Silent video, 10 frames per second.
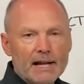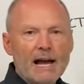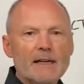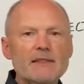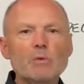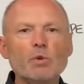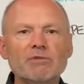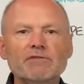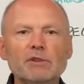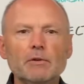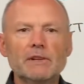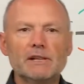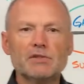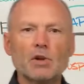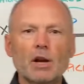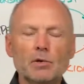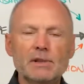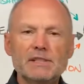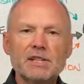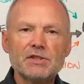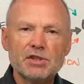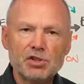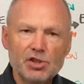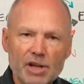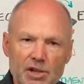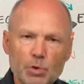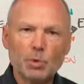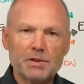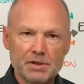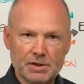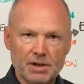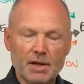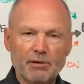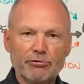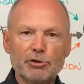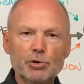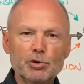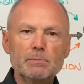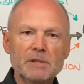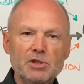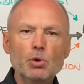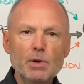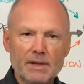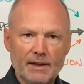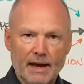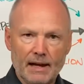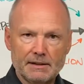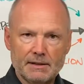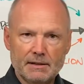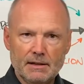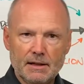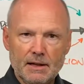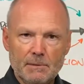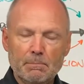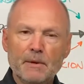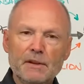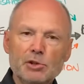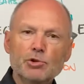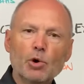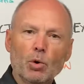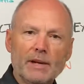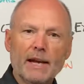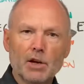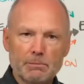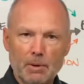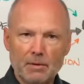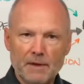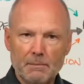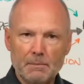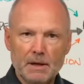And they will feel that it is not only disingenuous for you to be doing that, but that you don't care about them.